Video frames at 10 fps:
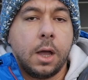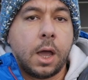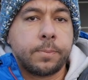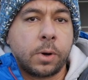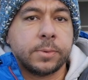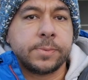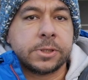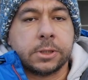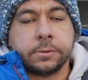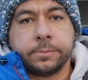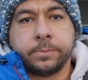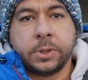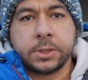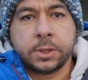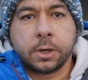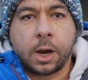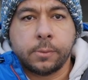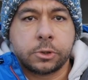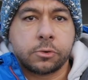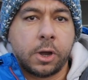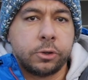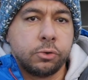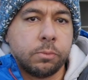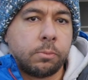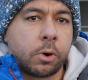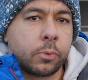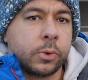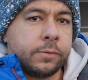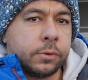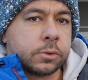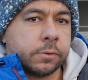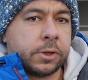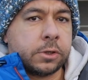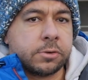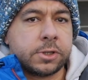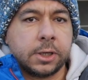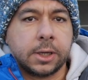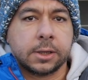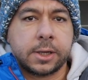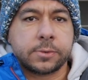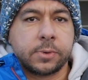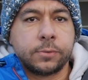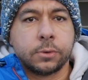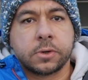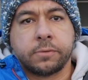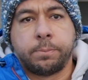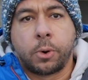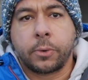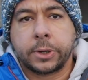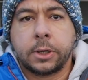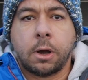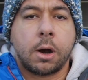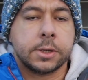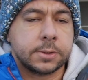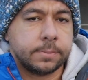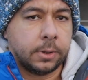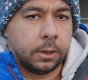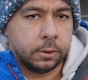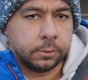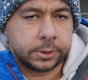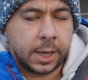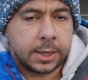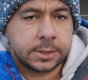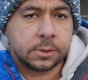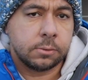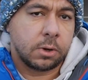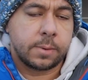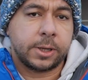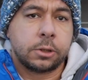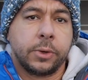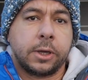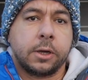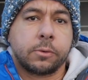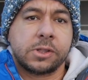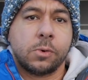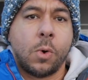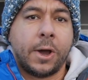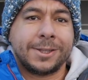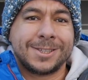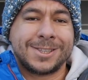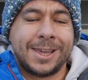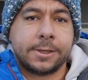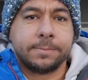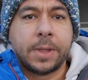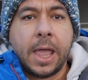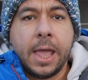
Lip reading: I promised myself, this year I will try do more reviews of interesting and less reviews of boring cars. Okay, so what am I doing here with a white estate?